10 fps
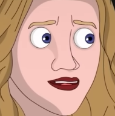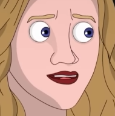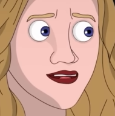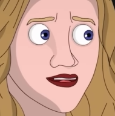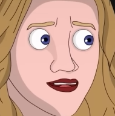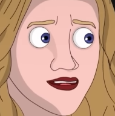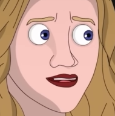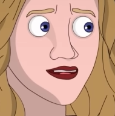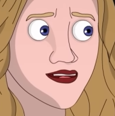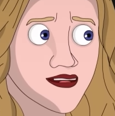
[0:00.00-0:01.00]
When I went to
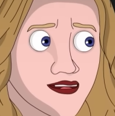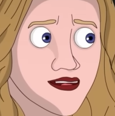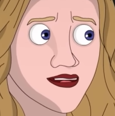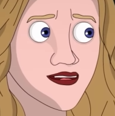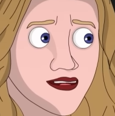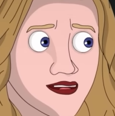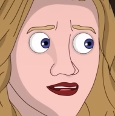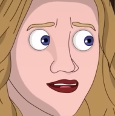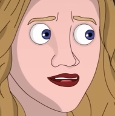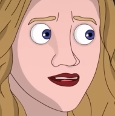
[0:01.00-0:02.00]
check what it
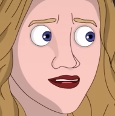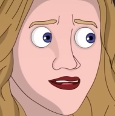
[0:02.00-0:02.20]
was,